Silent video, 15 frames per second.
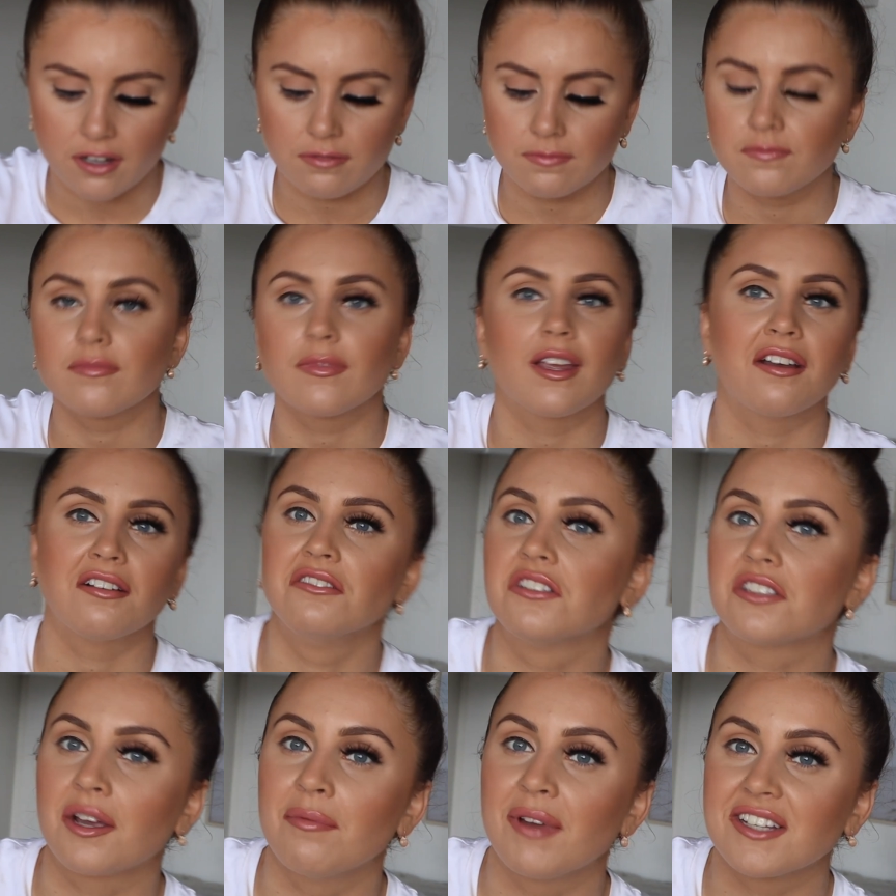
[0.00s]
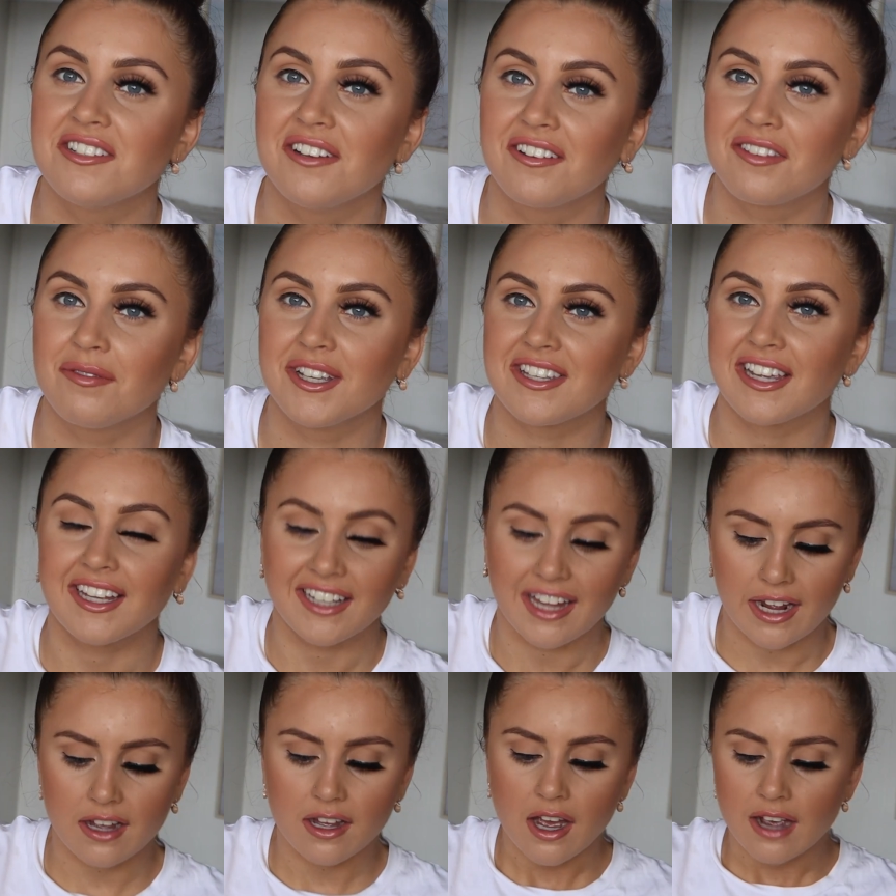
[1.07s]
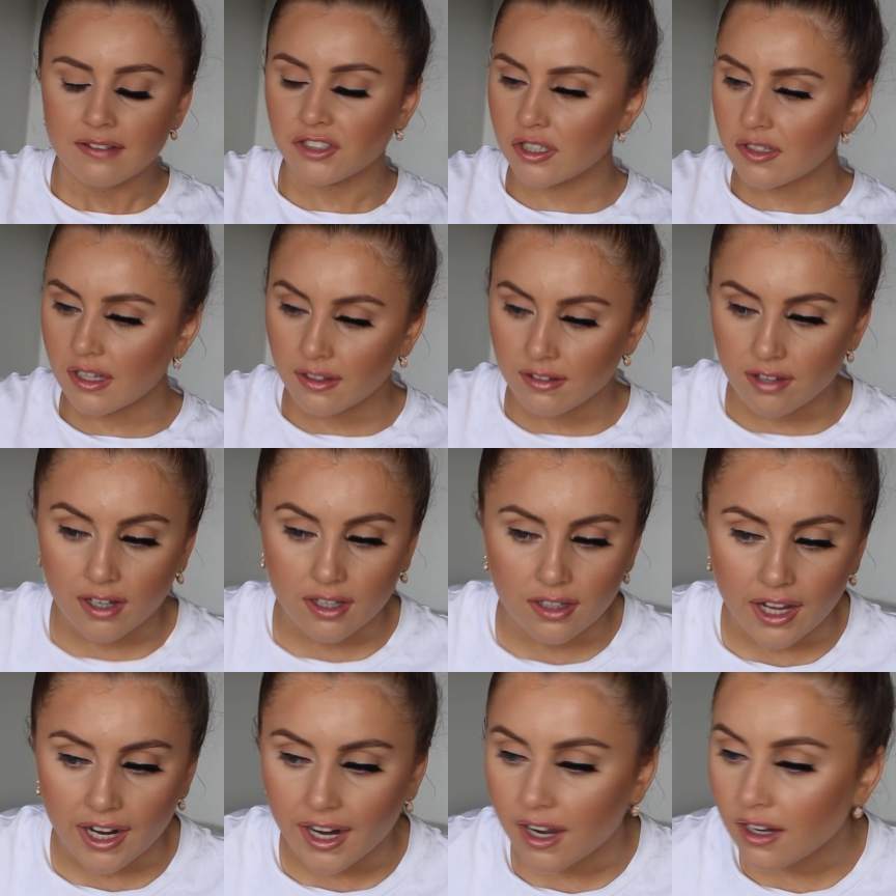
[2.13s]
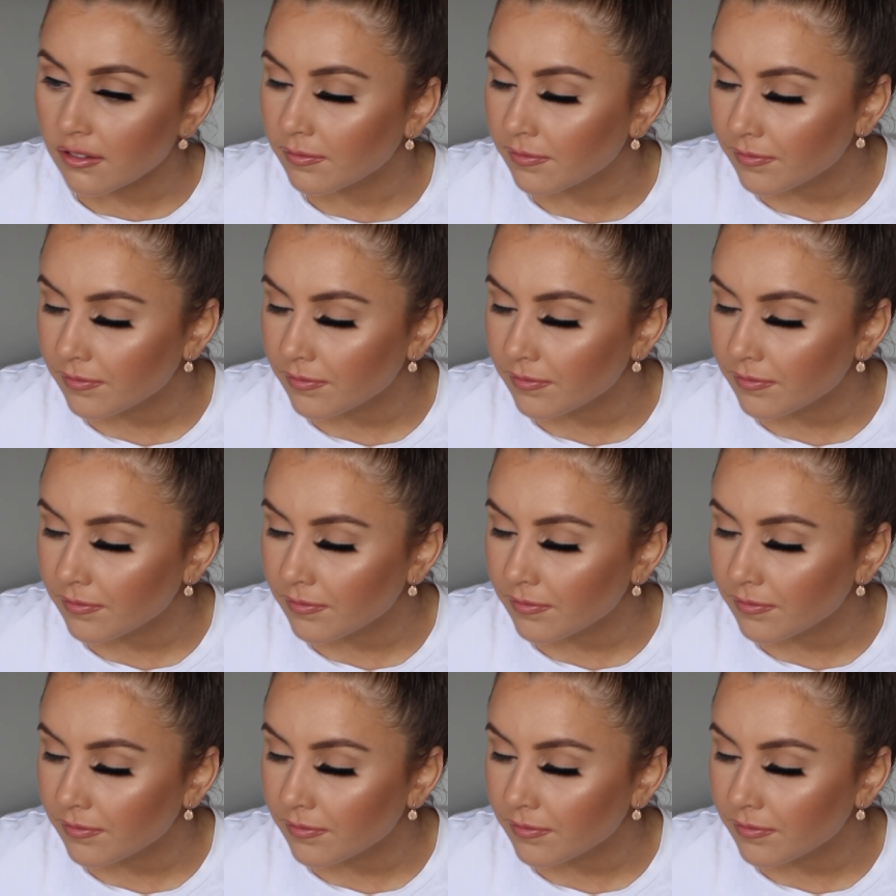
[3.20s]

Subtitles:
I'll just come back to you after my second layer. Just done the second layer